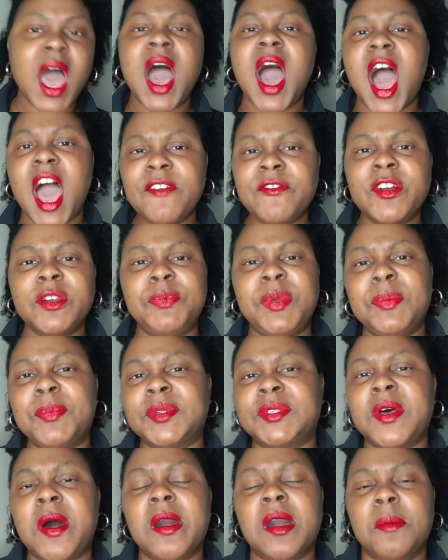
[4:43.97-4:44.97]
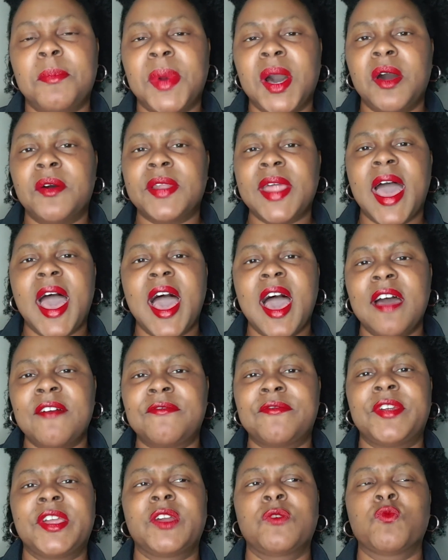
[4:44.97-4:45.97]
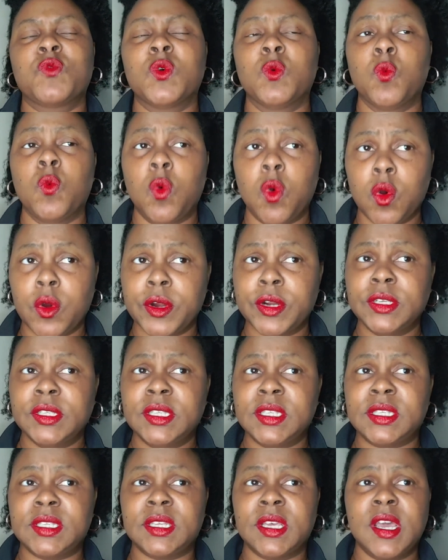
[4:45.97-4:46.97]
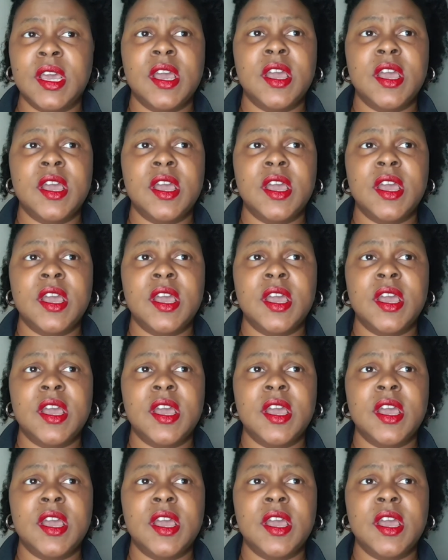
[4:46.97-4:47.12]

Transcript: I've heard people talk about having rewards